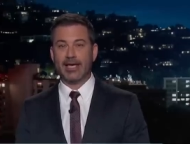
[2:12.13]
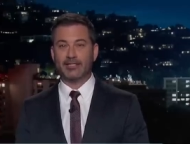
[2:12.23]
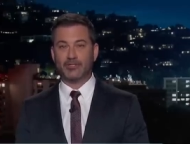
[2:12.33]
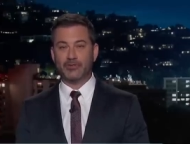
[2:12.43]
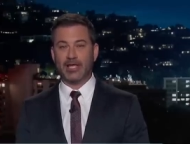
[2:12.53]

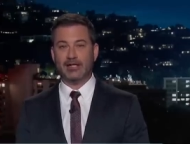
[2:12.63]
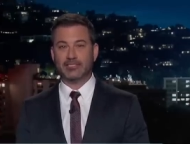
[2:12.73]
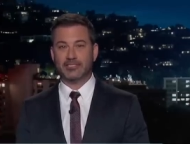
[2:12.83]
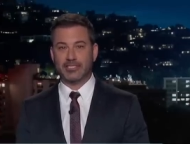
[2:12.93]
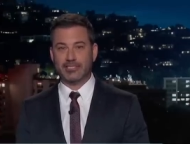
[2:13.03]
in
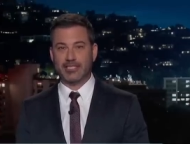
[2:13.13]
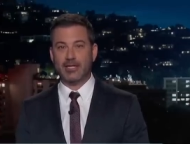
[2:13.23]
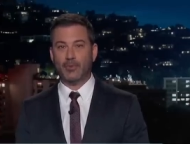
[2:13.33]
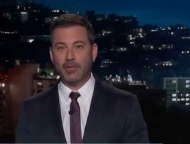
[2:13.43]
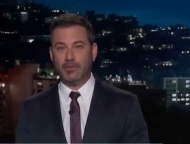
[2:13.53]

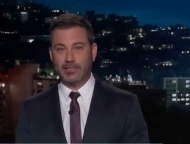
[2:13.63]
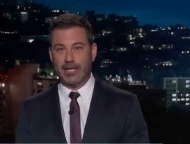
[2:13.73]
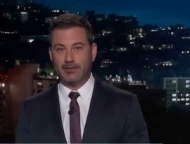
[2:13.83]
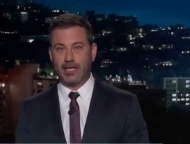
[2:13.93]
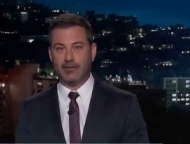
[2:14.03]
2016, we will
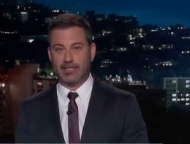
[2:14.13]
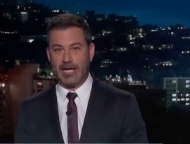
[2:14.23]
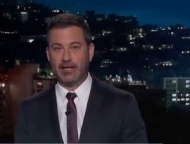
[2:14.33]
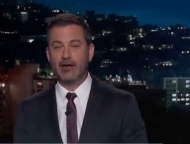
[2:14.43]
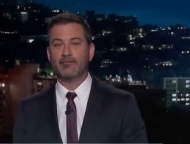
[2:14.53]
nail down
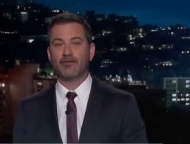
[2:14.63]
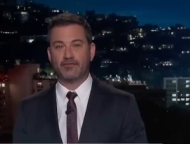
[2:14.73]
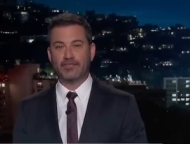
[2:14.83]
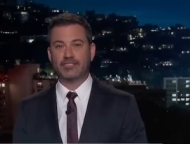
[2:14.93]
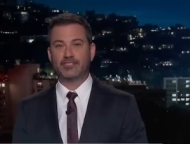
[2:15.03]
date for
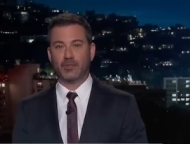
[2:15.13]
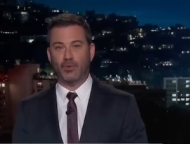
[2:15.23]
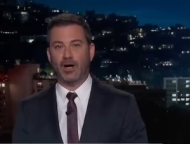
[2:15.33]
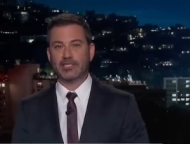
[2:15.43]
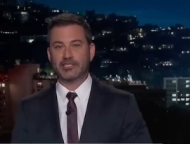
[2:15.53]
a visit to
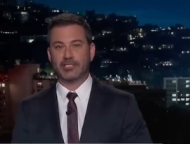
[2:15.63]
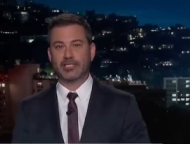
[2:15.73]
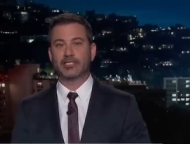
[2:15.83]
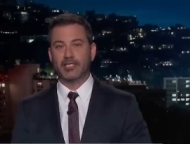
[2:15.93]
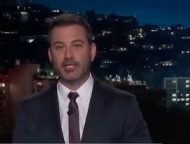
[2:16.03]

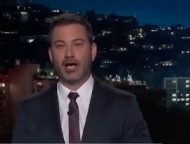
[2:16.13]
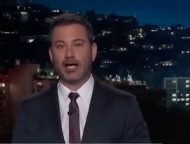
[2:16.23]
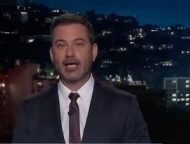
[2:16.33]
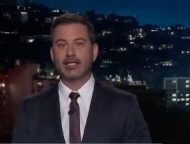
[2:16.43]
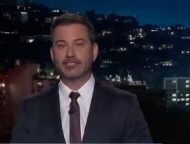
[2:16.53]
Washington. Good
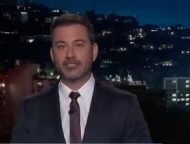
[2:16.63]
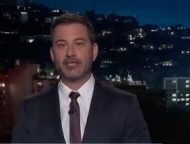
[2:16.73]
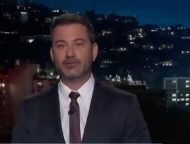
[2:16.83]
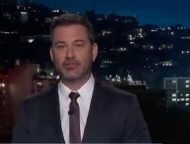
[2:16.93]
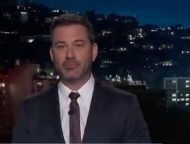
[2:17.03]
luck. See
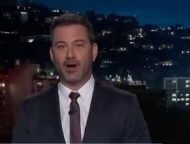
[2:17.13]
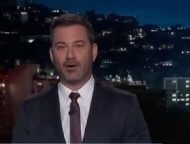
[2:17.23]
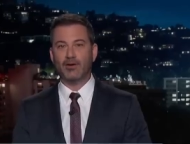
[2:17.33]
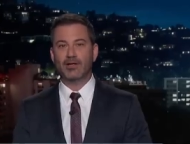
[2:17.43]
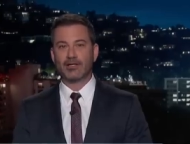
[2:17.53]
you
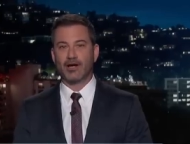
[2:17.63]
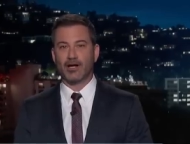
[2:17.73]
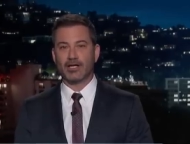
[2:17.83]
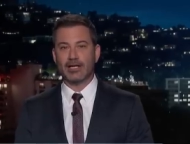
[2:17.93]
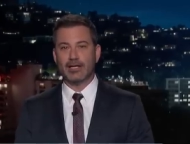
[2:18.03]
tomorrow,
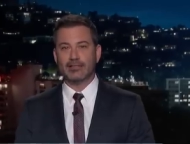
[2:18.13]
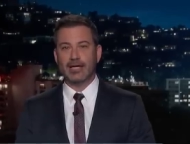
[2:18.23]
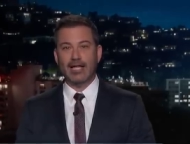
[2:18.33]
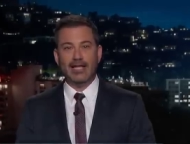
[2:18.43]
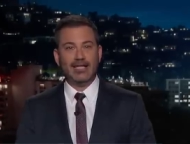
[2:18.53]
Kurt."
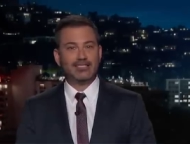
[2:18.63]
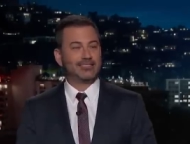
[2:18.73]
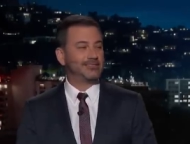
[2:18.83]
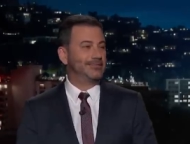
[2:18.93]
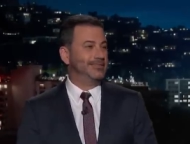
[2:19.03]
And
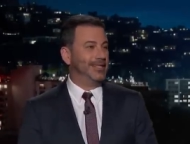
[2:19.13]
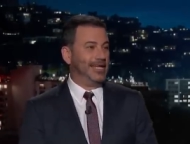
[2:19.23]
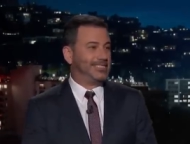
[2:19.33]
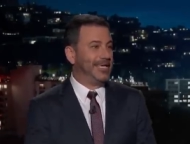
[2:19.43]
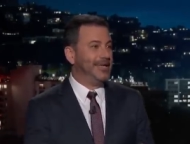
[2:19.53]
that's
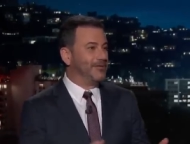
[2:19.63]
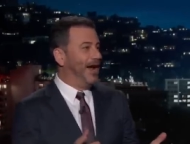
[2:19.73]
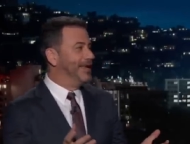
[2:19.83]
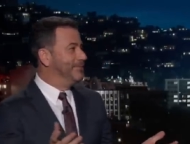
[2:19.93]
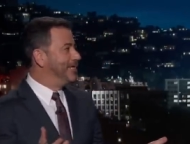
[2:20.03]
it,
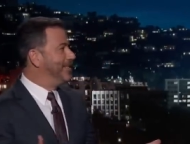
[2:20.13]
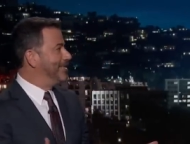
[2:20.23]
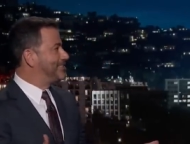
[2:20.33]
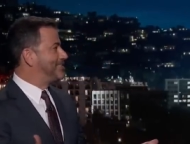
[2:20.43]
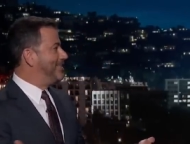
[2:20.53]
right? I mean,
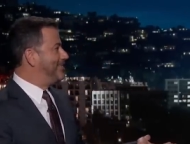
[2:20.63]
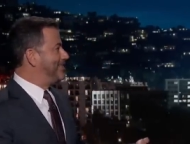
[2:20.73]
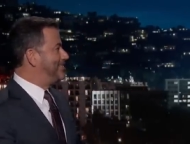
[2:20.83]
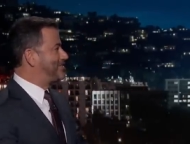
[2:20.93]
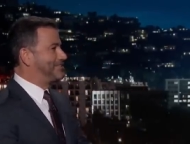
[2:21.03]

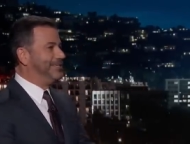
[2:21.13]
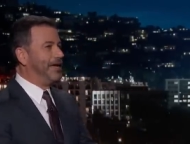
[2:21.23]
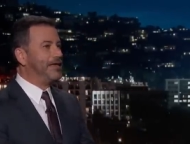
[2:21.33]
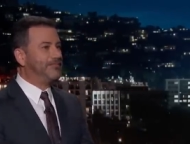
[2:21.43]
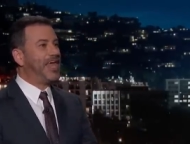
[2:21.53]

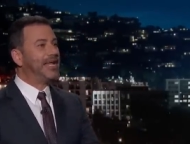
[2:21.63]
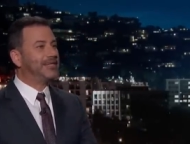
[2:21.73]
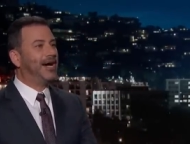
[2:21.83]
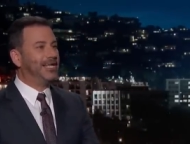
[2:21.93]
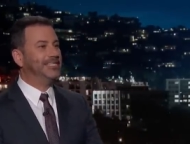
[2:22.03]
if that
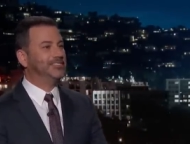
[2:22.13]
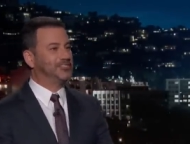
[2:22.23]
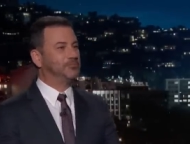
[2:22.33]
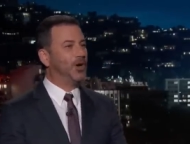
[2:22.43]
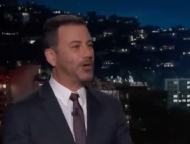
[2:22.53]
gun isn't
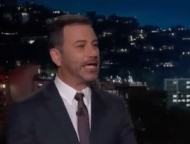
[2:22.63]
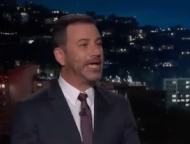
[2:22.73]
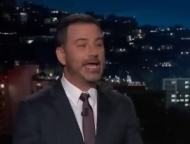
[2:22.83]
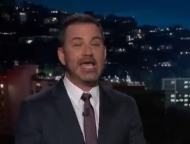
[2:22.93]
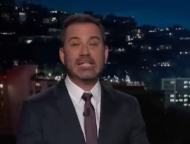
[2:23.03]
smoking,
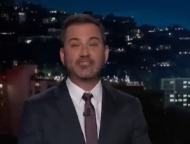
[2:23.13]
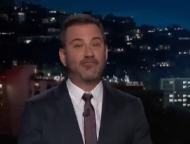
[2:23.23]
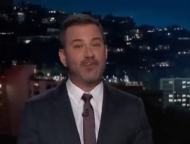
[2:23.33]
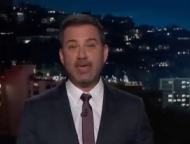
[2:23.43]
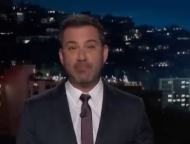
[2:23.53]
it's
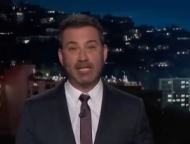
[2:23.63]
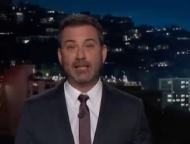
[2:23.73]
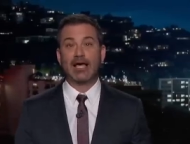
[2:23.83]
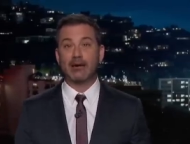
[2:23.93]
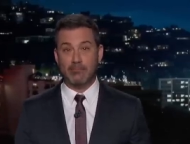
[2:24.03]
vaping
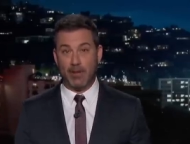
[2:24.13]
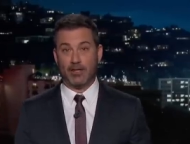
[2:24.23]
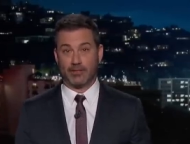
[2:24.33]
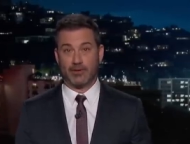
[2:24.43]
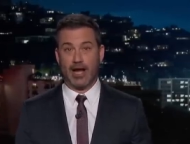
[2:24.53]
like a
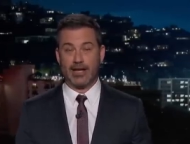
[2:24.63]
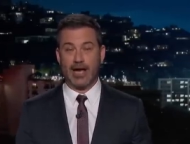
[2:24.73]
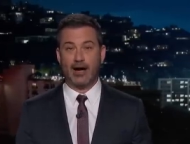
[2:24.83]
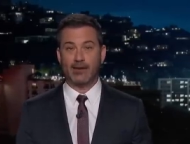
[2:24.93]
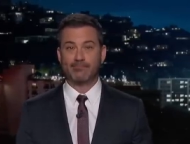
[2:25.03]
mother right now.